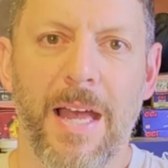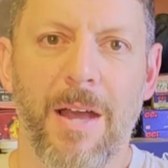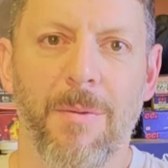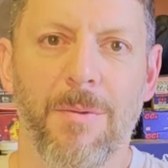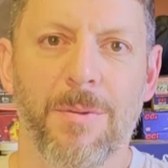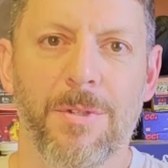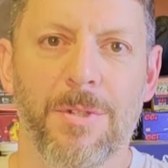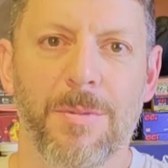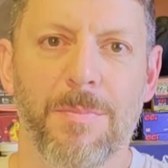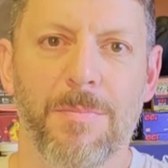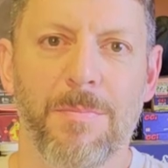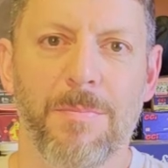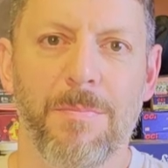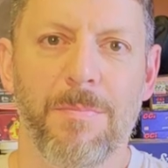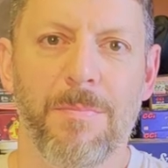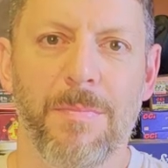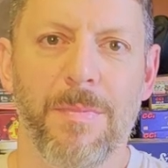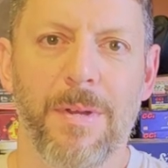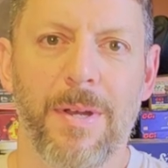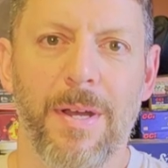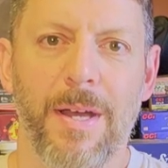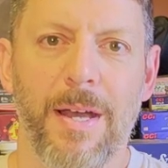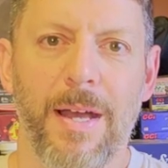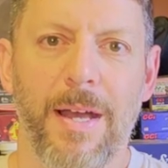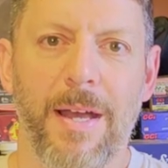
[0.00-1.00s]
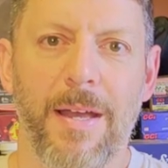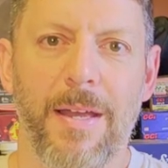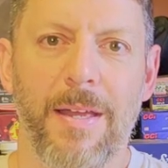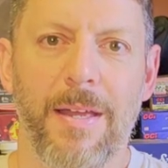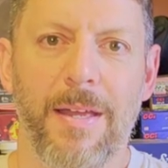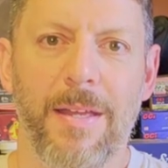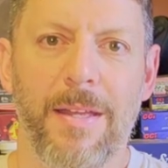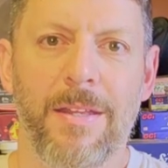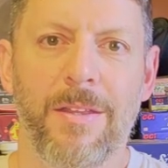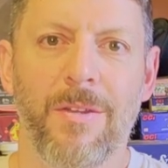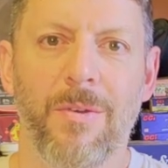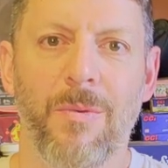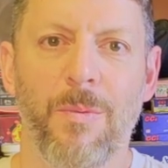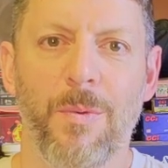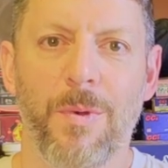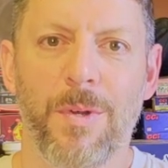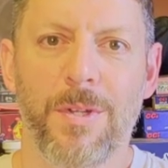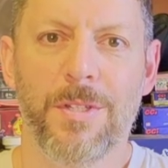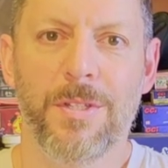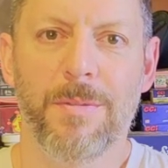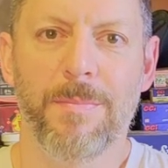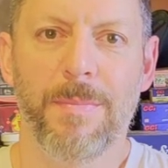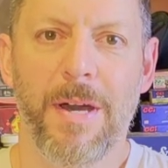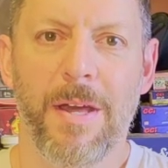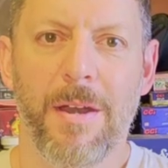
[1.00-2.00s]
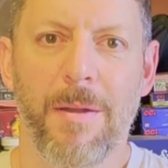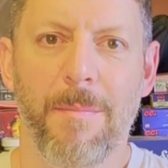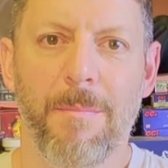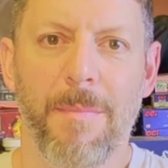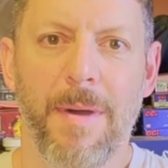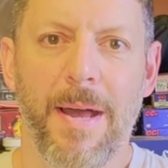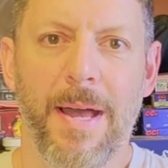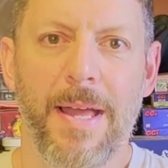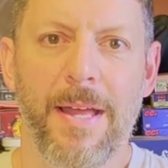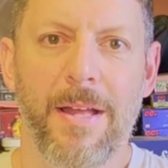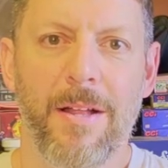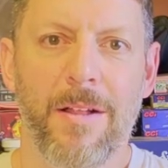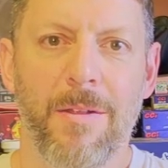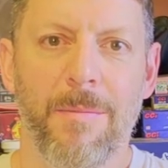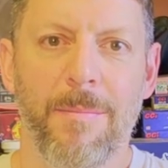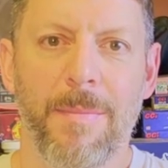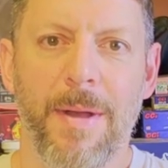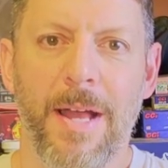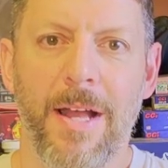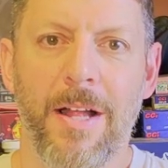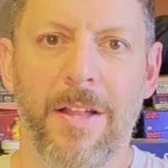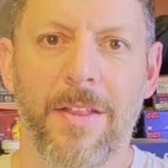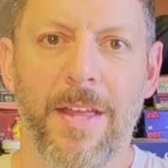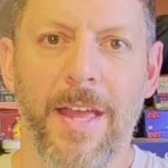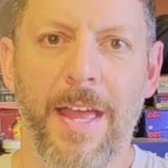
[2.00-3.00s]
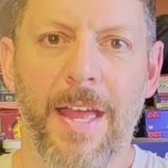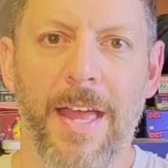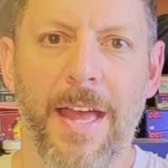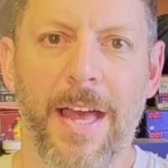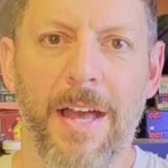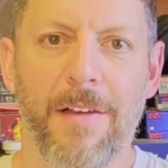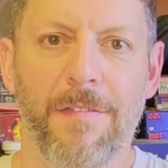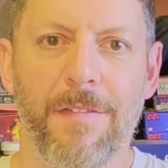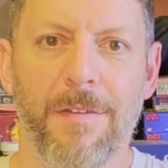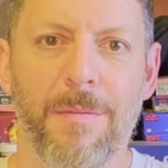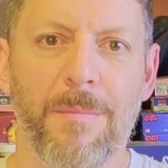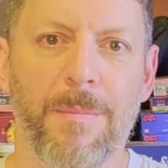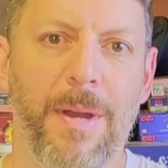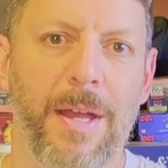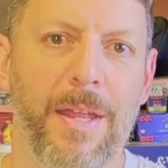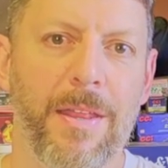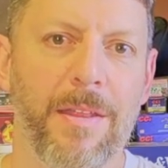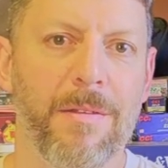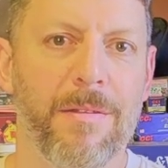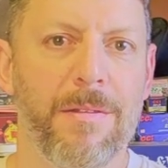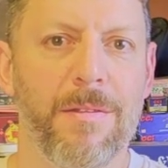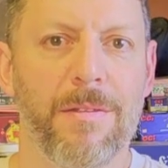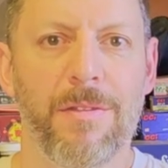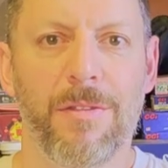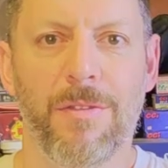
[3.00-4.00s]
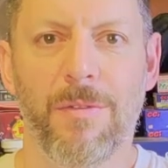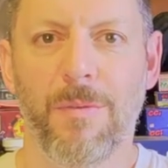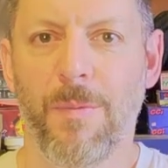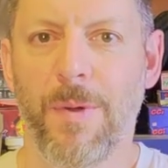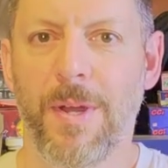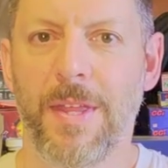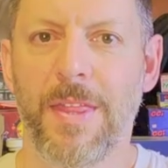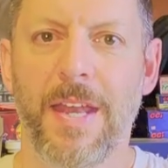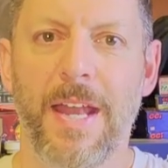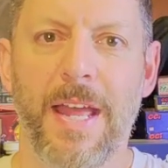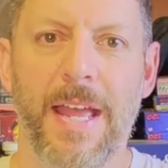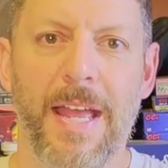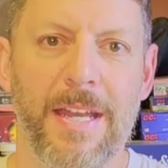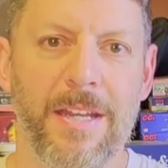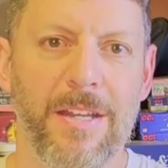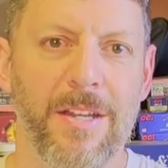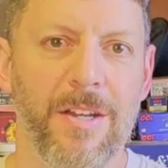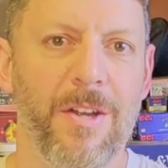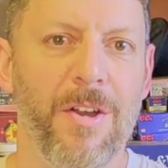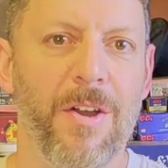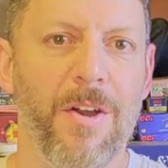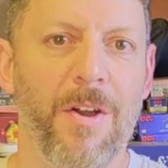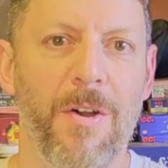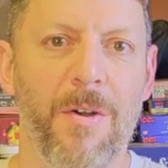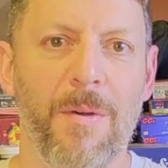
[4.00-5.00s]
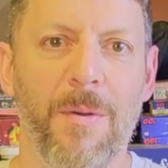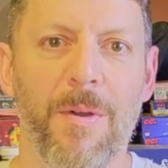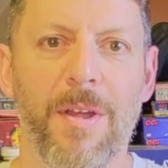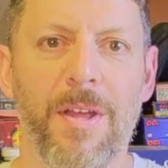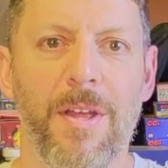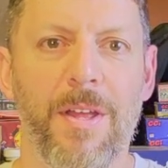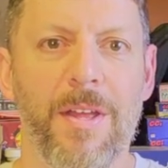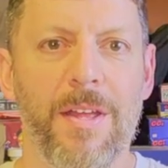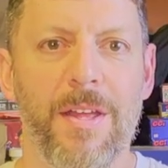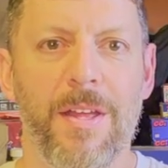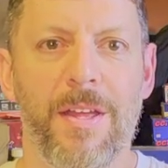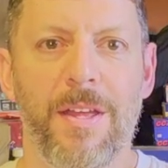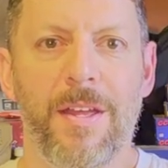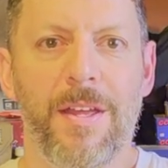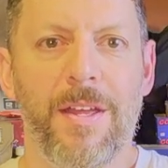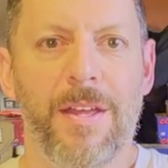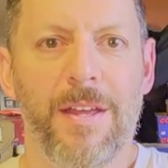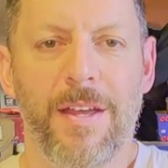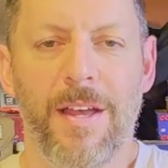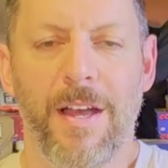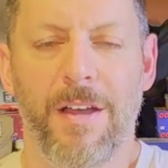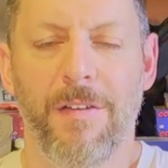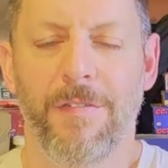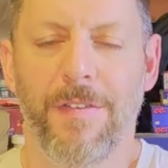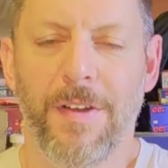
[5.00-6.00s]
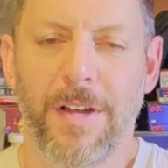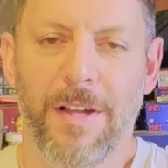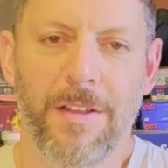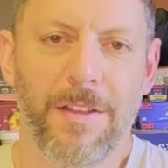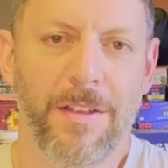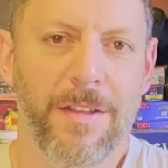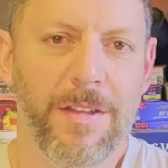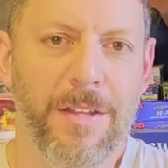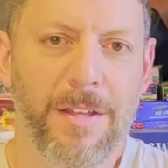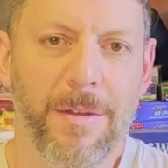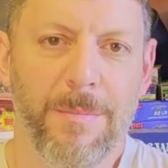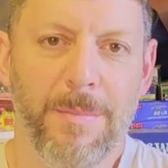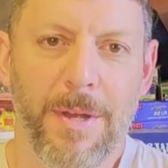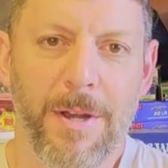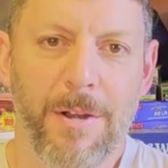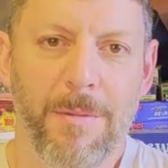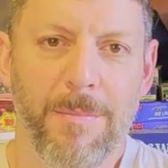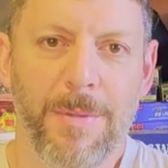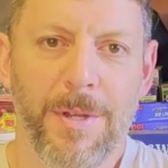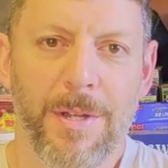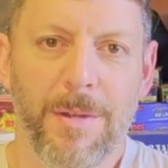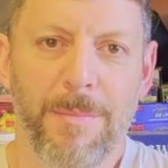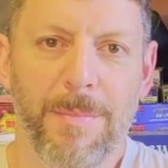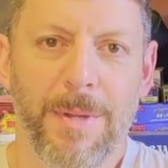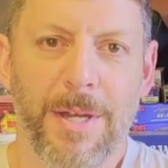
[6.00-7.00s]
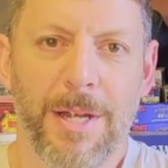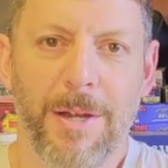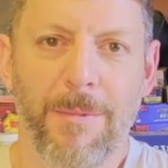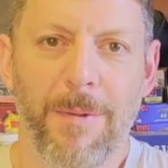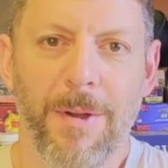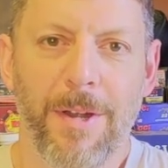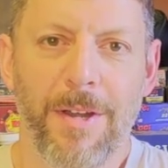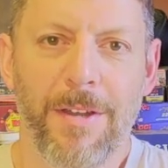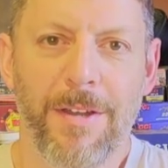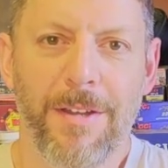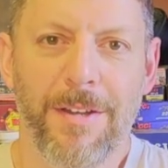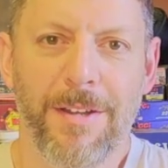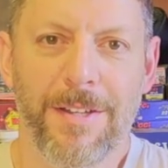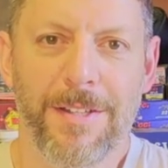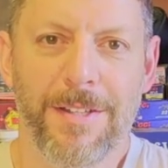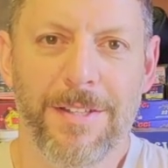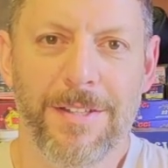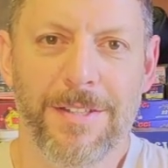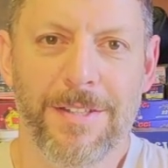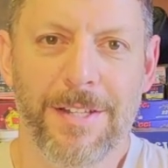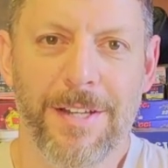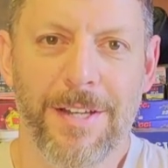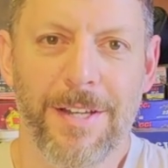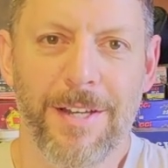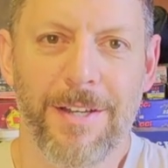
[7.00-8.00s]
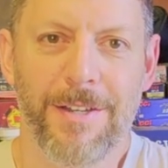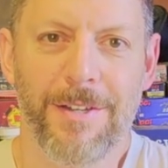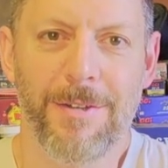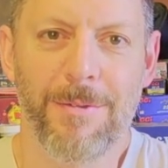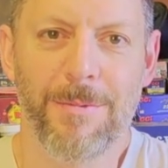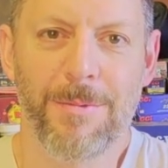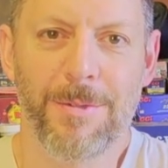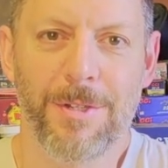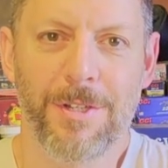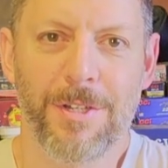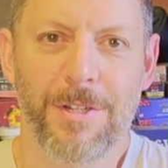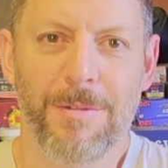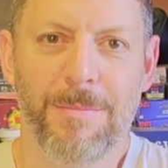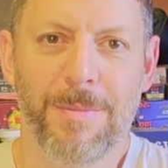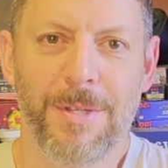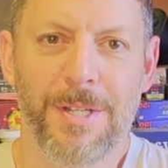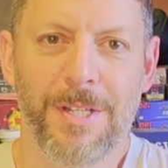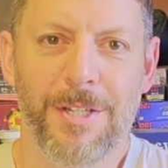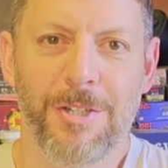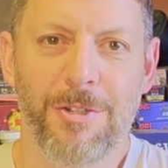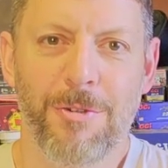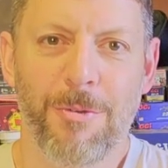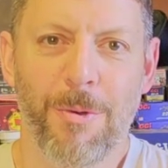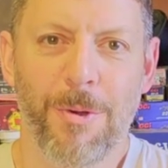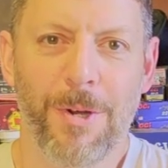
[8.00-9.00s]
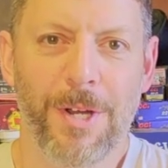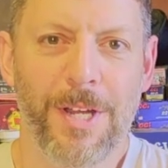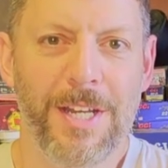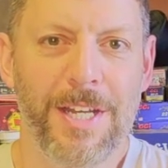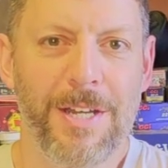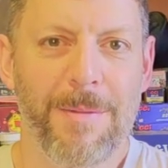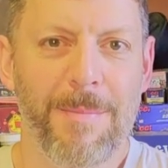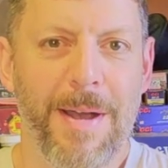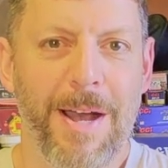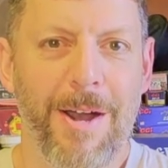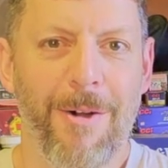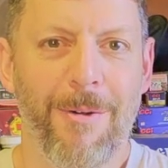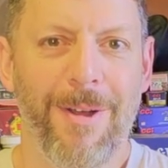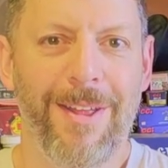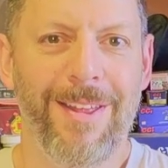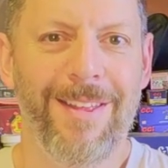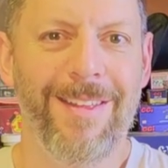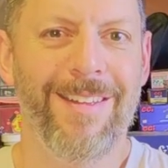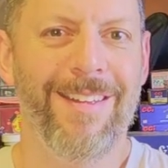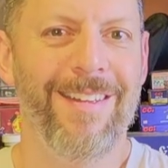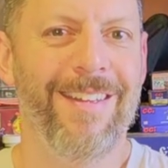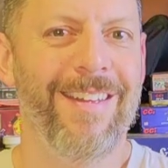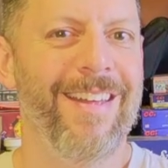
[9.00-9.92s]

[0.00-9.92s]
I was in the woods about a mile, mile and a half, and by the way that I had to go, I felt it better be a big one because it was going to be a chore getting them out.